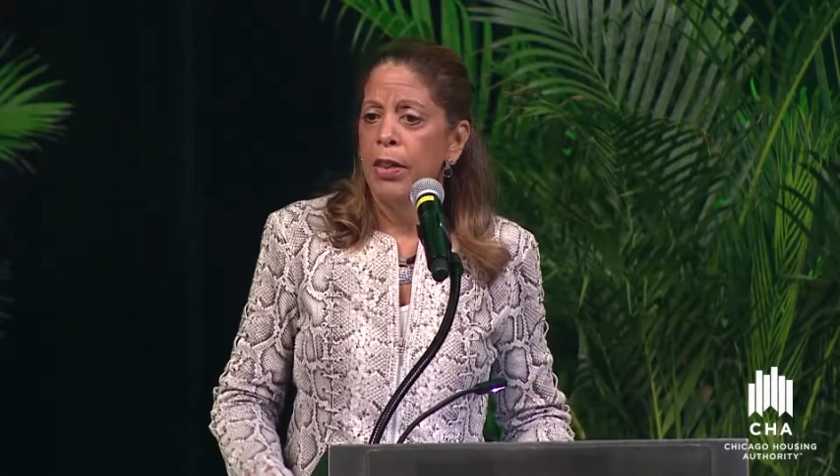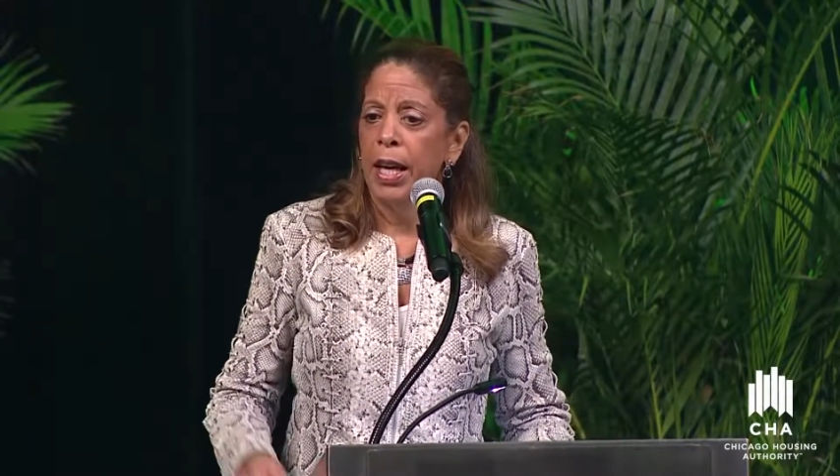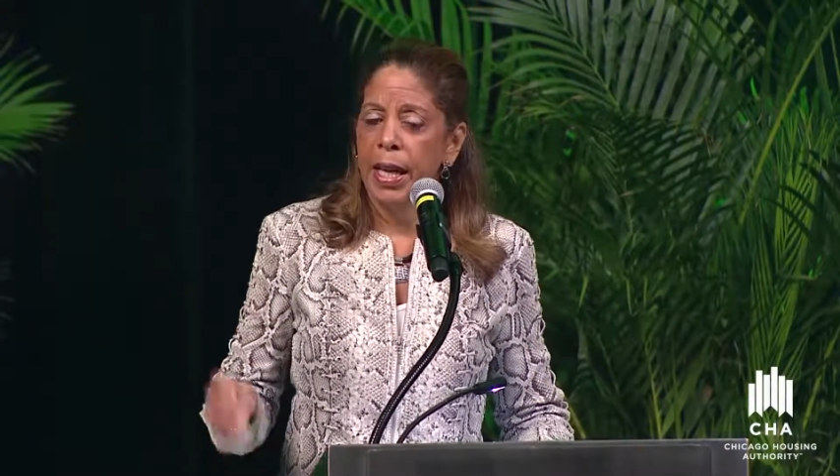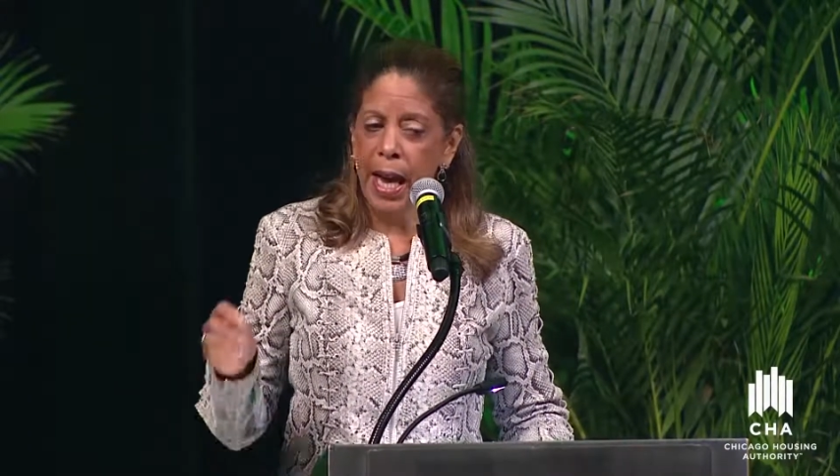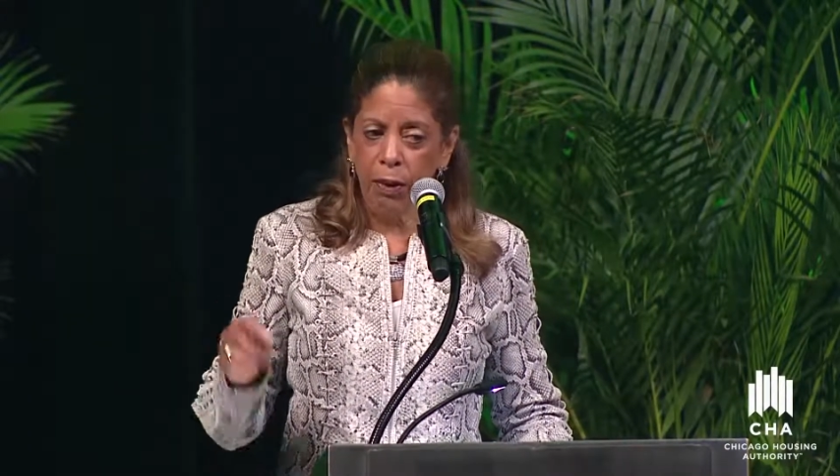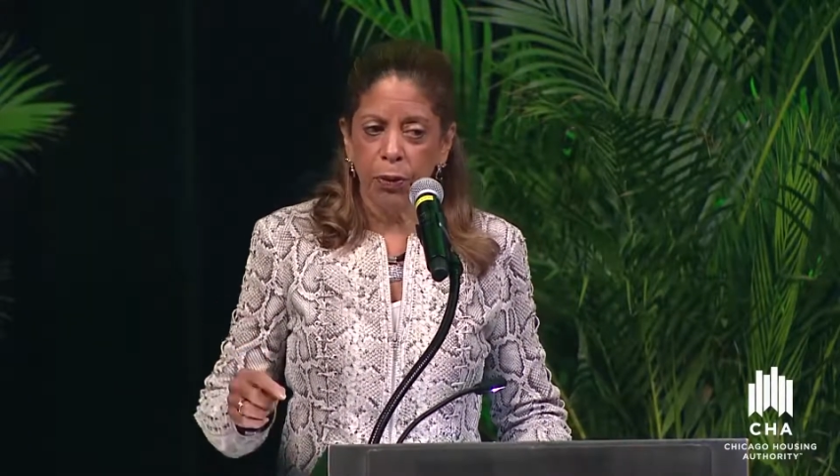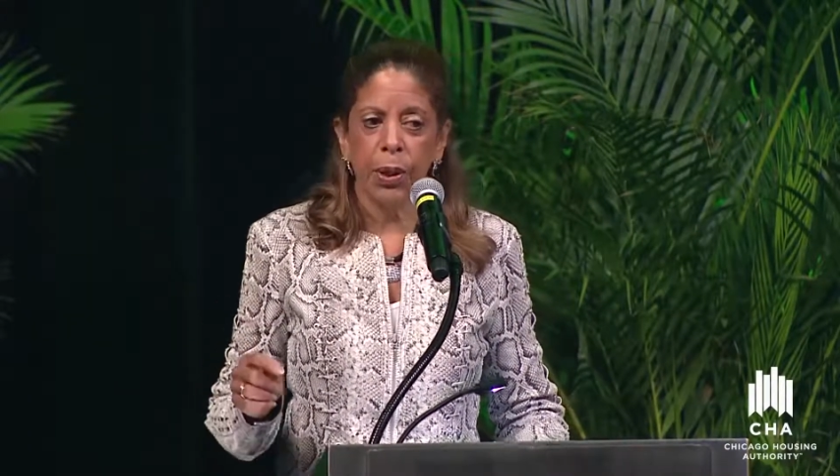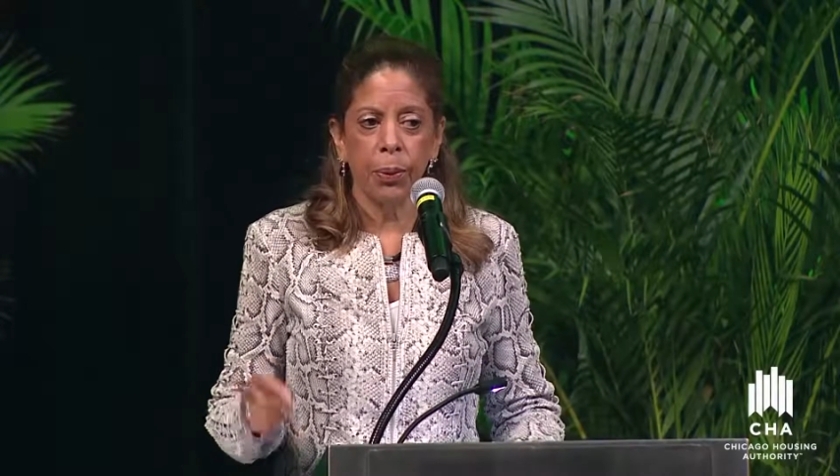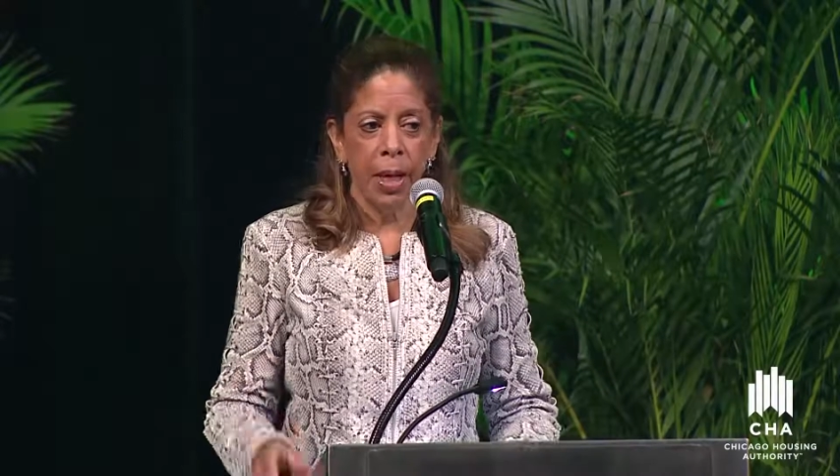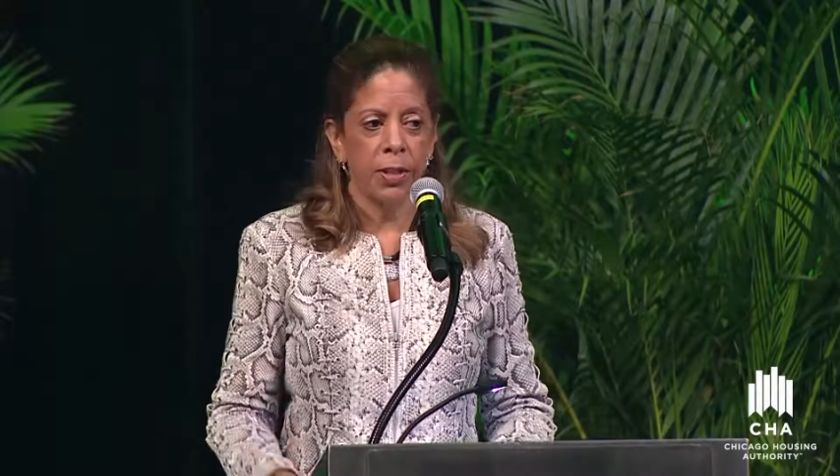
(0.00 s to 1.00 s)
that every
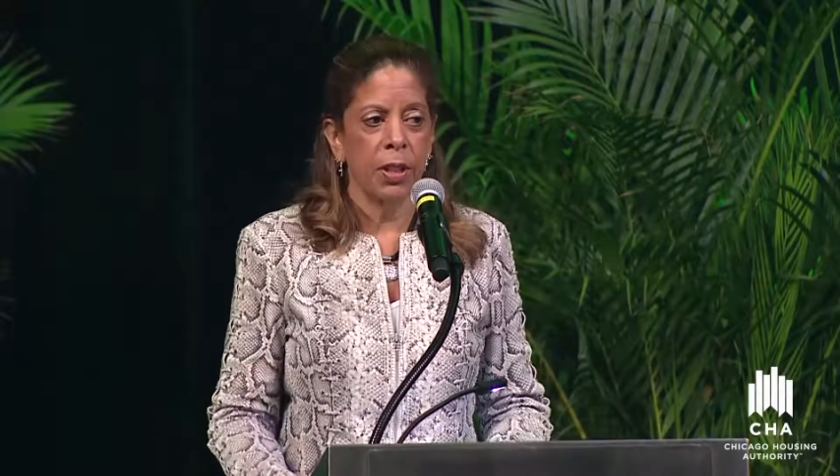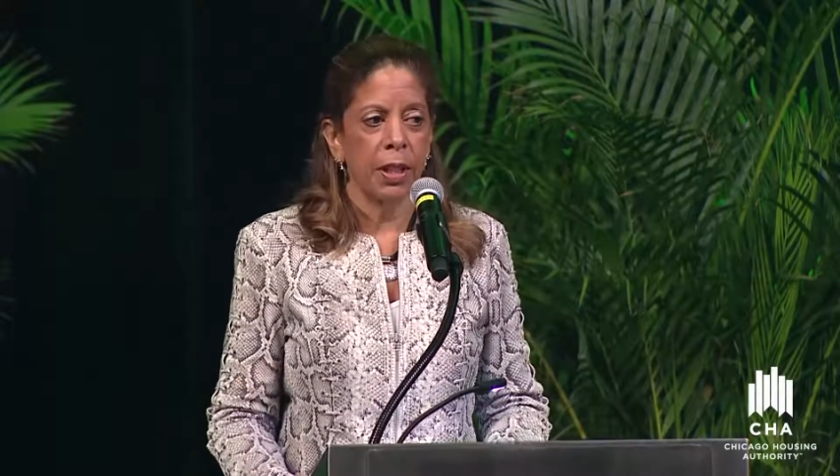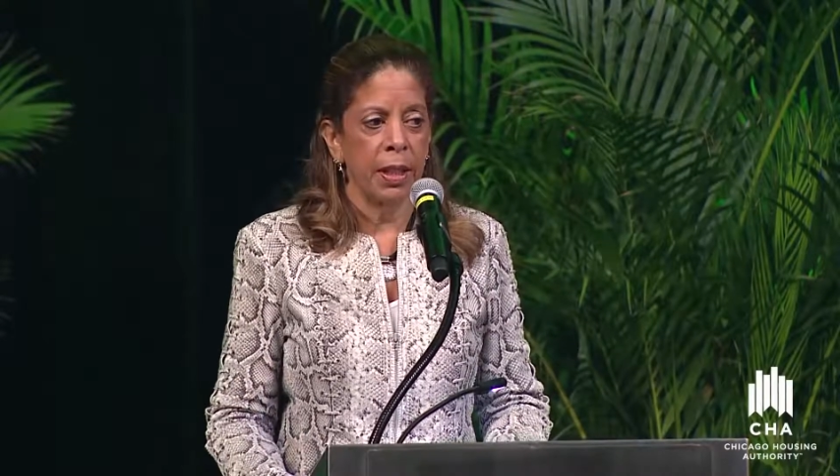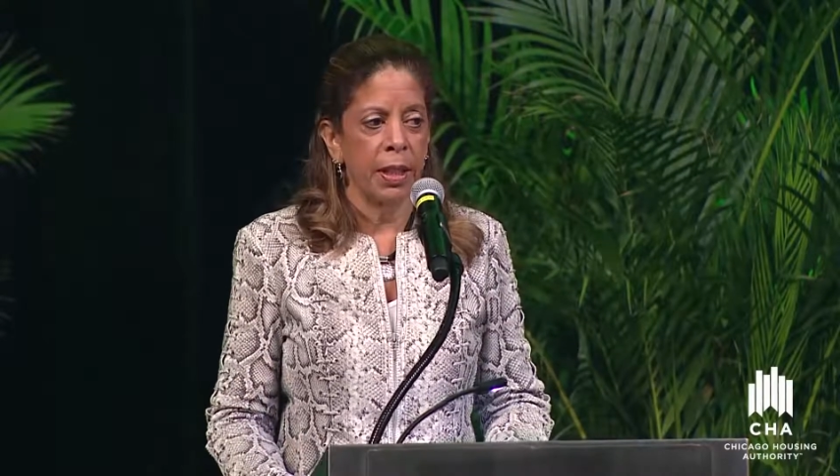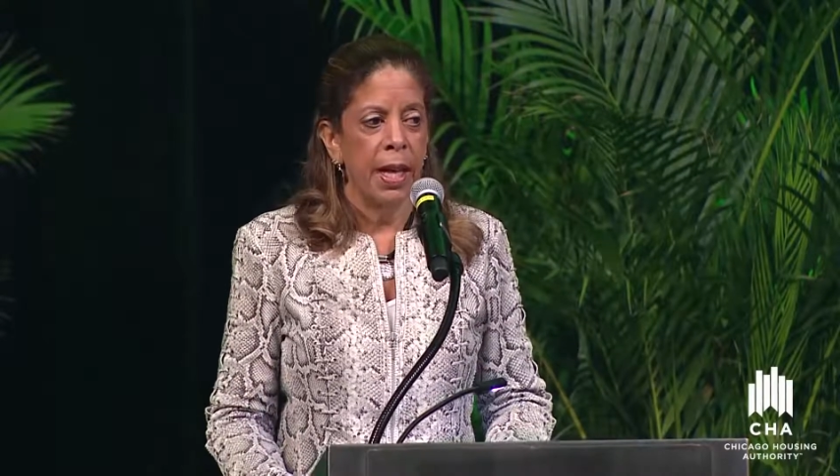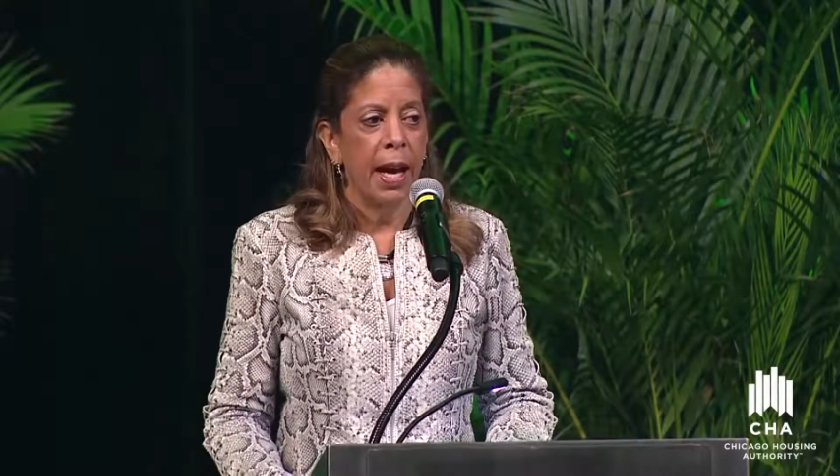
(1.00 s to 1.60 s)
resident